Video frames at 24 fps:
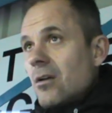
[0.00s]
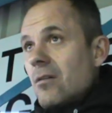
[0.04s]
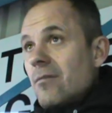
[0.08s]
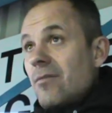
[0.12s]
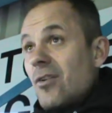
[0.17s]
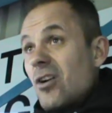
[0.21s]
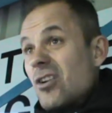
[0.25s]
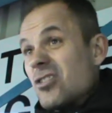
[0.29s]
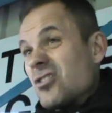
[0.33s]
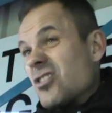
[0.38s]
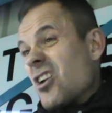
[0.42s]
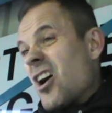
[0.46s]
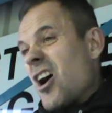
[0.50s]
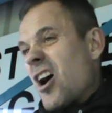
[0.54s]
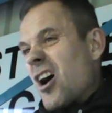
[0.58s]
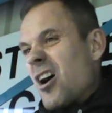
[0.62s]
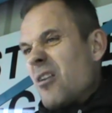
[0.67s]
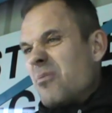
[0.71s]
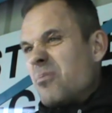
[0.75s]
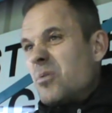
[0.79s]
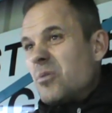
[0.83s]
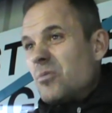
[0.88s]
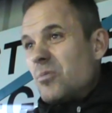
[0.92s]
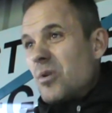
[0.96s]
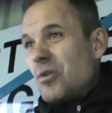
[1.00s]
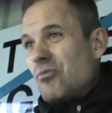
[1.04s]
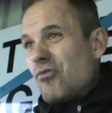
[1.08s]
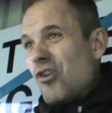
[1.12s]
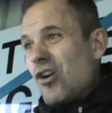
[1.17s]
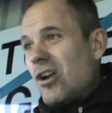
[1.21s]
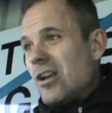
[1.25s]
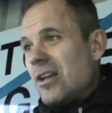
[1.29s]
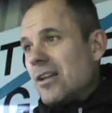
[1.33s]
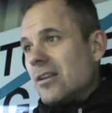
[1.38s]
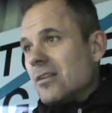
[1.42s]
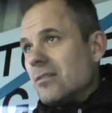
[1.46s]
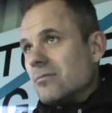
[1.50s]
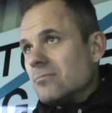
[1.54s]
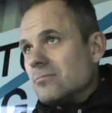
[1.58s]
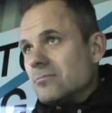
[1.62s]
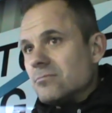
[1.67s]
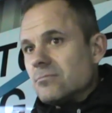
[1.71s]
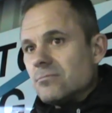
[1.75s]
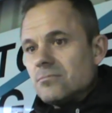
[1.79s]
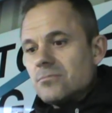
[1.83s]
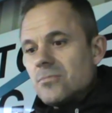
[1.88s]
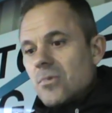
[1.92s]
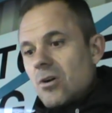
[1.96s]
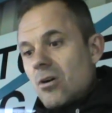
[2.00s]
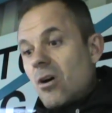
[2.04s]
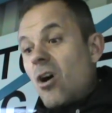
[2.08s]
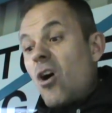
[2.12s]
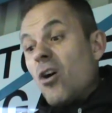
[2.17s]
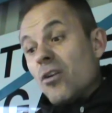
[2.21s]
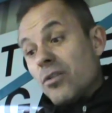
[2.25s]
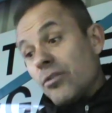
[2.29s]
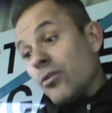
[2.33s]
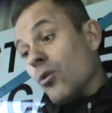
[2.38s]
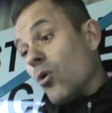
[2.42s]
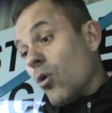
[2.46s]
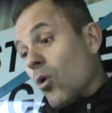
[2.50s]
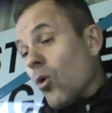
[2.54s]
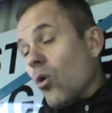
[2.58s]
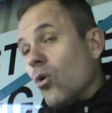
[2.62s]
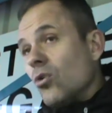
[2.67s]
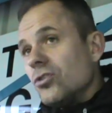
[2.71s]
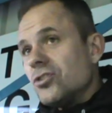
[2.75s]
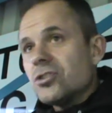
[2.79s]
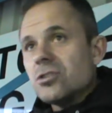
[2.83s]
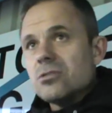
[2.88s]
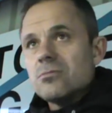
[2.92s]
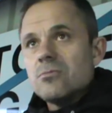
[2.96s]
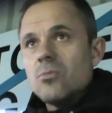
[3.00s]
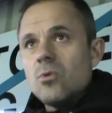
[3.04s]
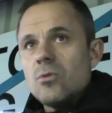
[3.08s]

first half, we really, I thought,